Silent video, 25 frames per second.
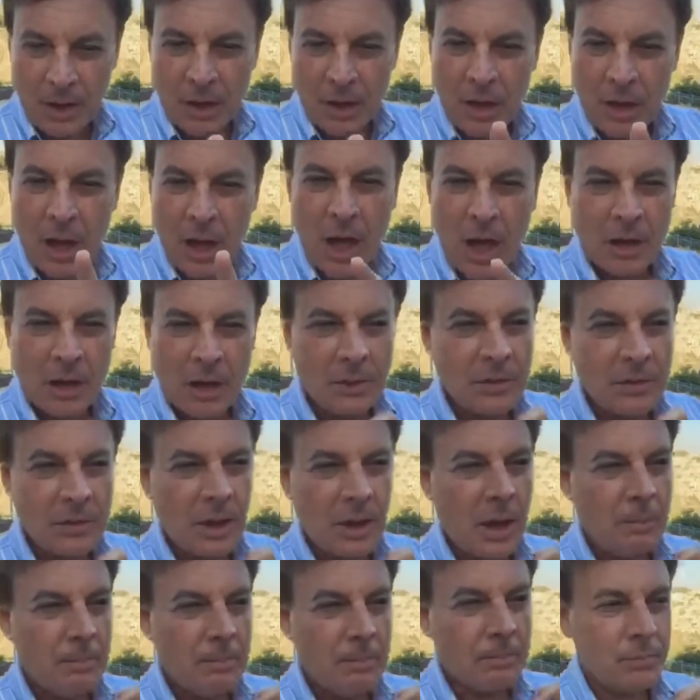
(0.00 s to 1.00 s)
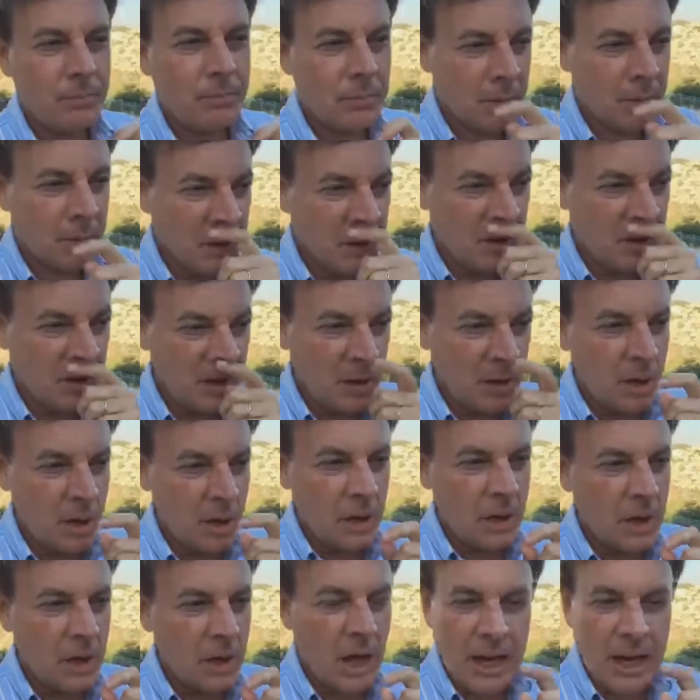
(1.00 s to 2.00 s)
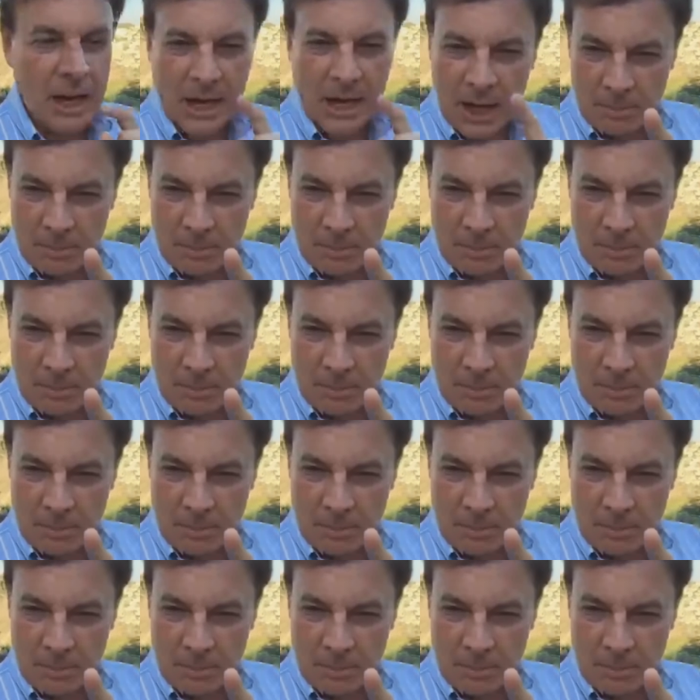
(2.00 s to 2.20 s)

Not a